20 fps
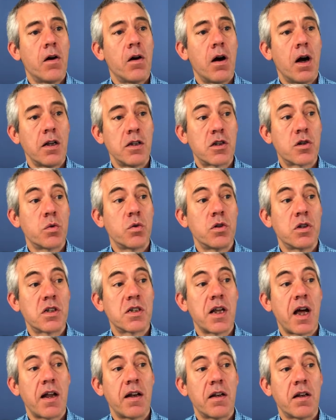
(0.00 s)
And to
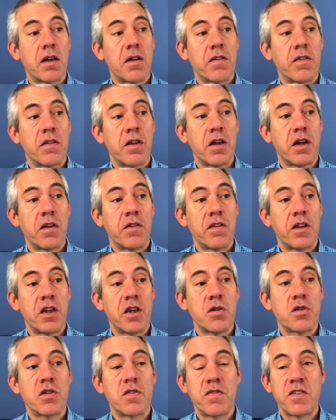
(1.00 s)
understand the
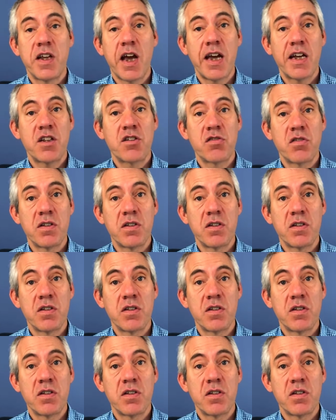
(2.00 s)
use of data